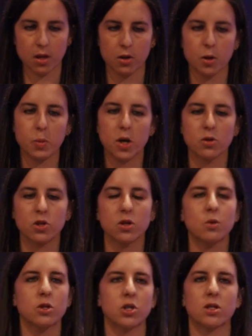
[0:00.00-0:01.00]
the poster
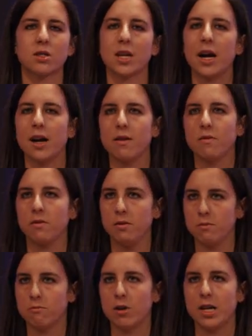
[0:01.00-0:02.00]
will just dive
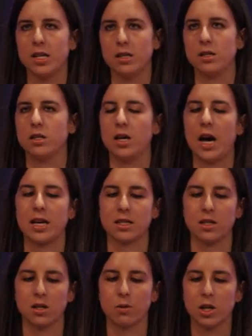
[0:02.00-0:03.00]
right into
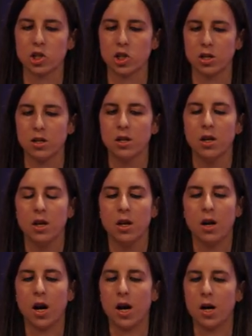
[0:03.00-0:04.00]
asking the question
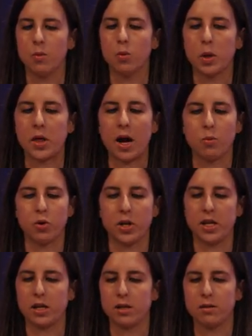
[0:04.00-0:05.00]
without
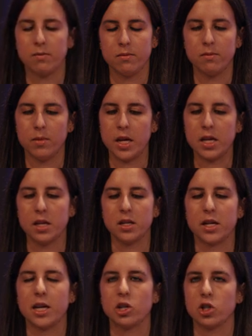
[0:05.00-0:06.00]
putting any
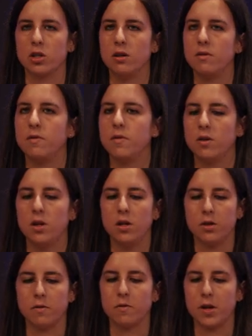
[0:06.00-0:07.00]
indication of
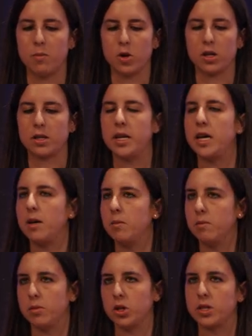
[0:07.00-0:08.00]
the framework
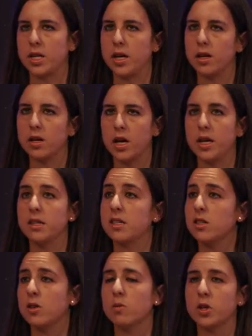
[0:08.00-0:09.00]
name per se. And it's
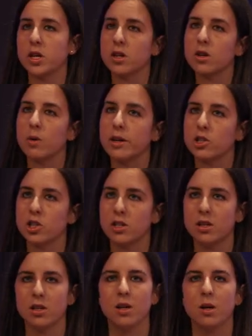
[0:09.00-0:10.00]
still a really good
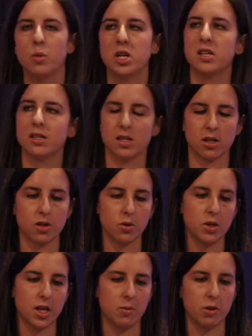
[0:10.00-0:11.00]
question, but it doesn't include
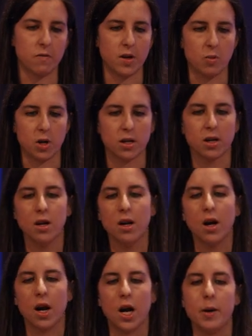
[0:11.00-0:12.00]
the name of the framework.
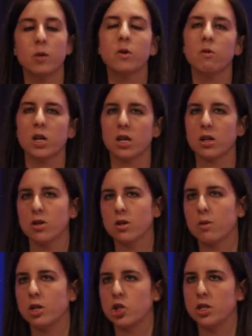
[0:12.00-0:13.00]
And we want to
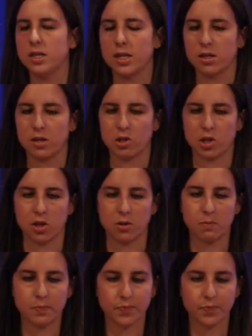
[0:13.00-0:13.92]
include questions like this too.